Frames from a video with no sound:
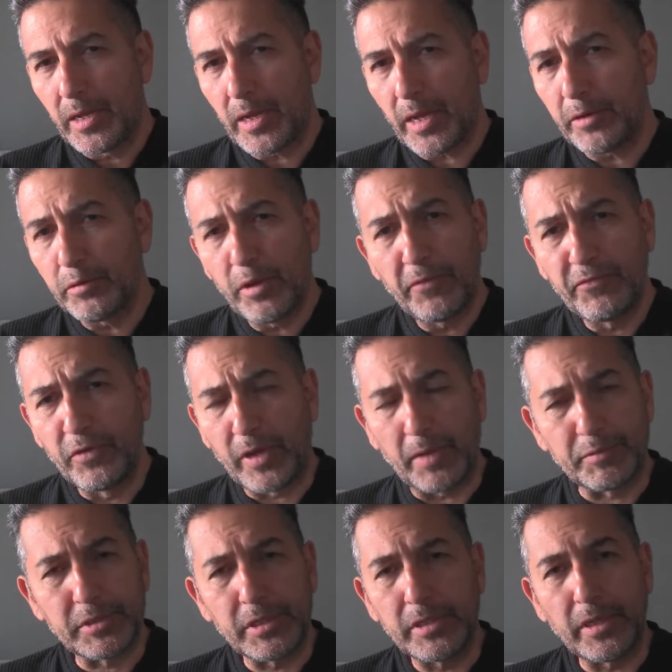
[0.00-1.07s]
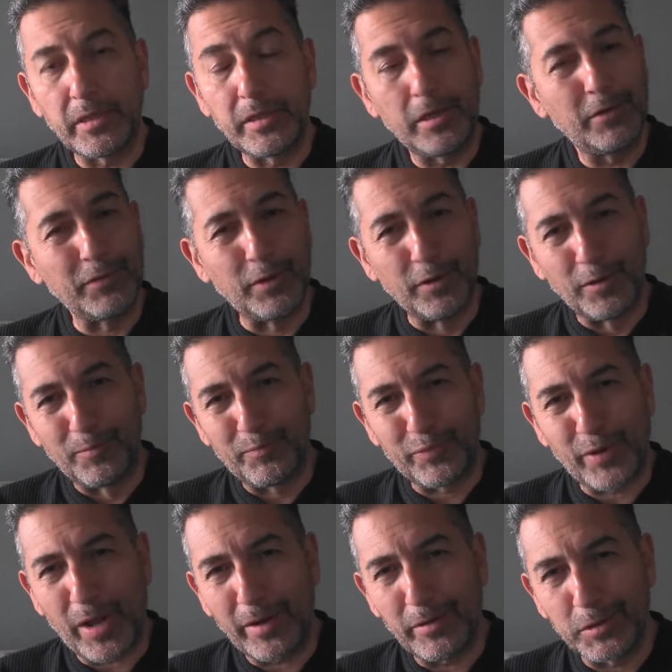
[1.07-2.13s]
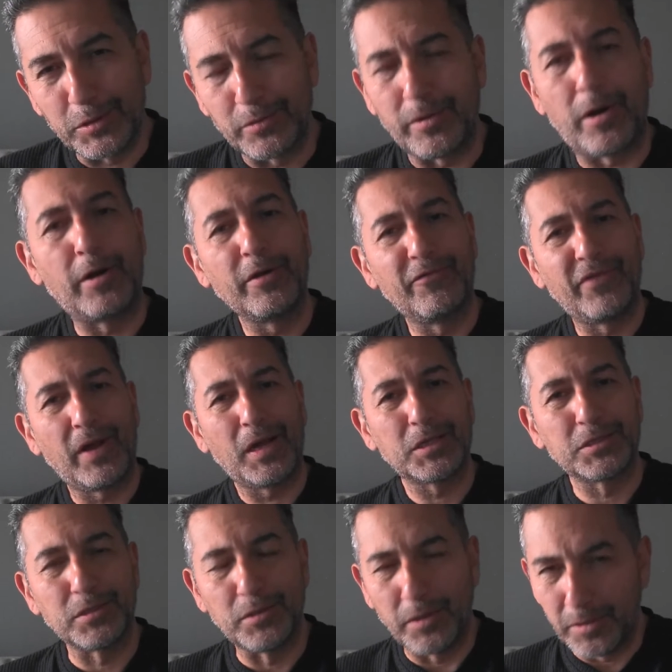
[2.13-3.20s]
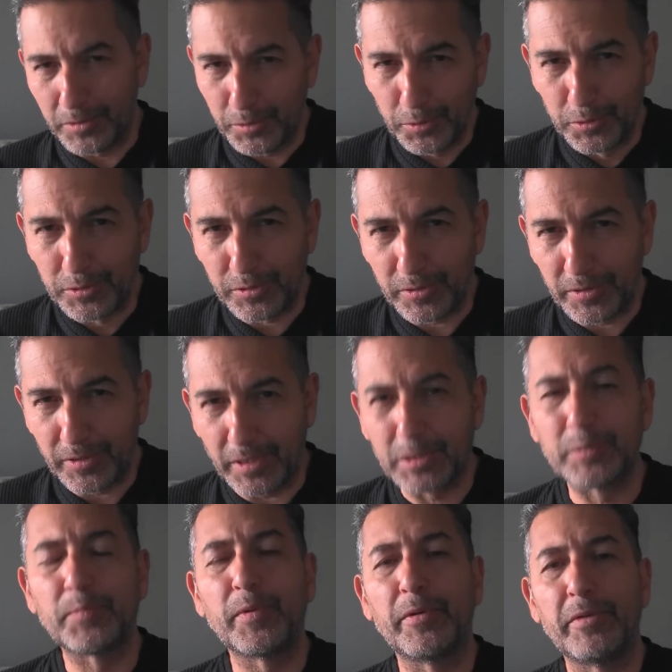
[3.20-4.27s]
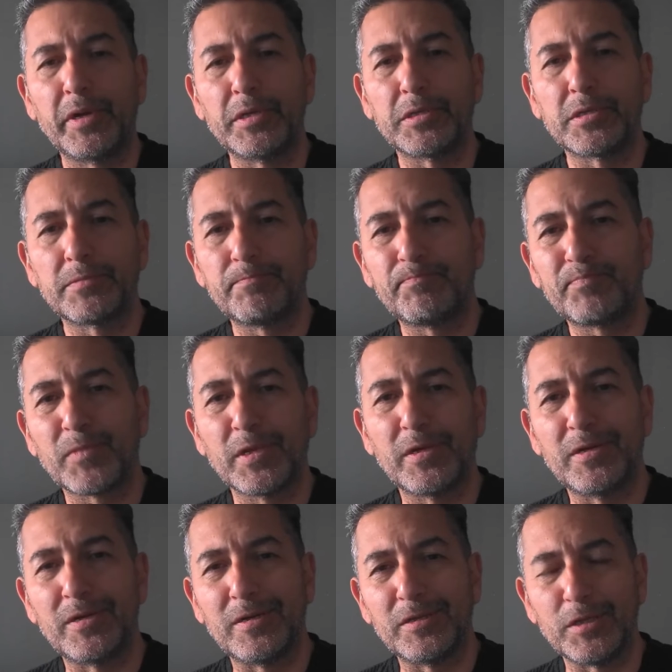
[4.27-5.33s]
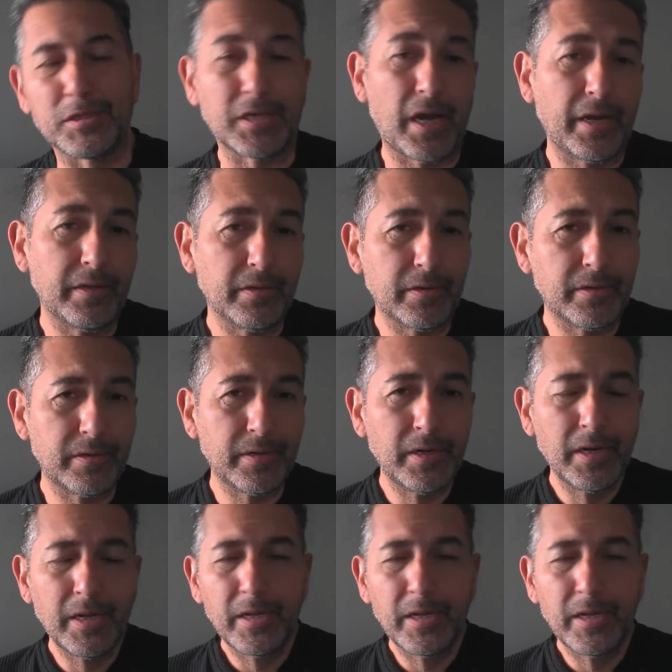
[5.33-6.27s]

I don't know if you have seen any of the products or artifacts that a user experience designer